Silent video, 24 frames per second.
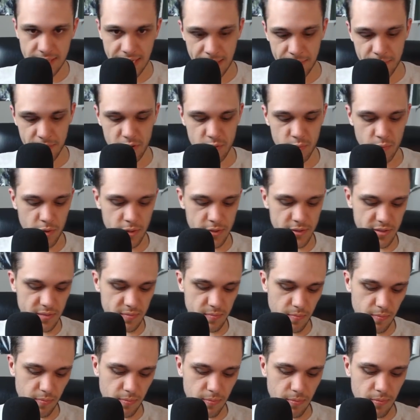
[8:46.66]
damage
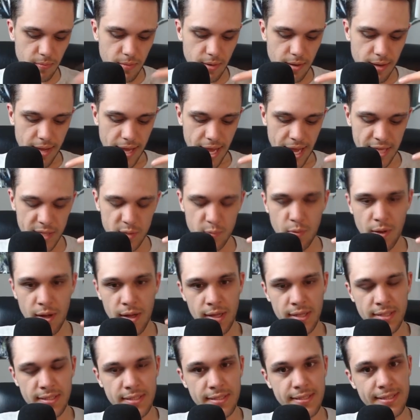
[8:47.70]
ones, as
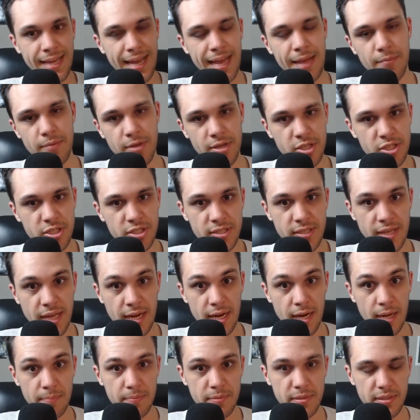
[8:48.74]
well as damage
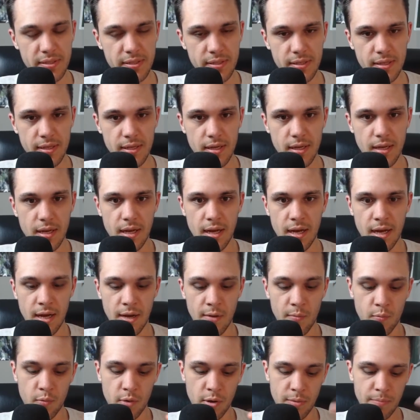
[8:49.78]
setups
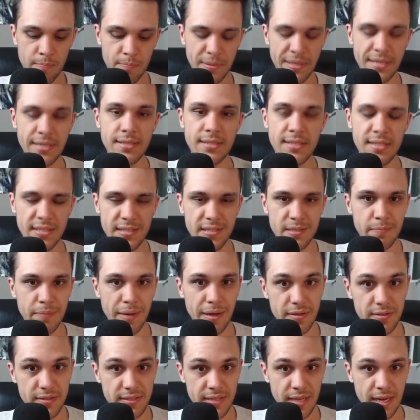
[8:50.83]
will beat
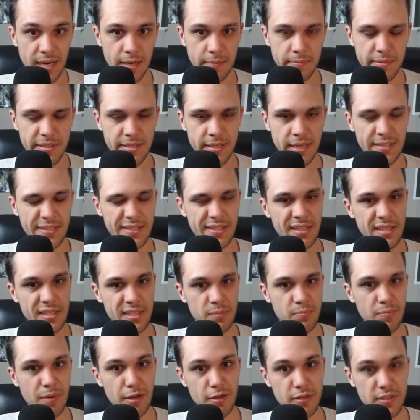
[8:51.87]
dispel setups, since the
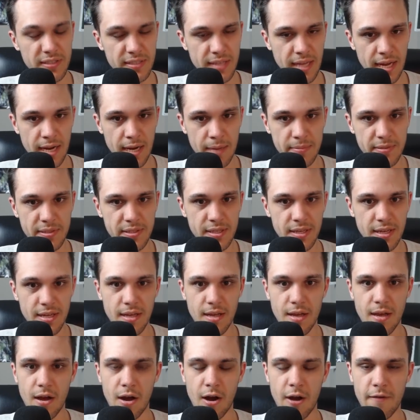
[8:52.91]
dispel setups
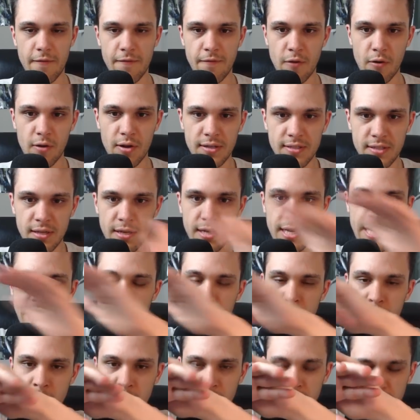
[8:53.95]
are focused on
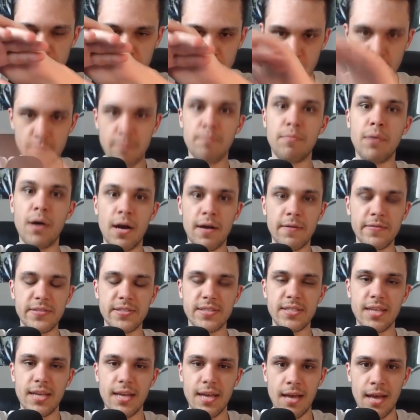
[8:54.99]
getting rid of your
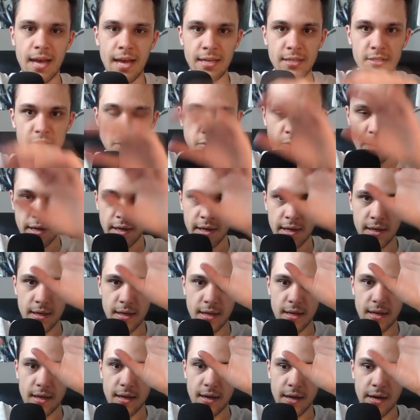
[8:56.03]
buffs and doing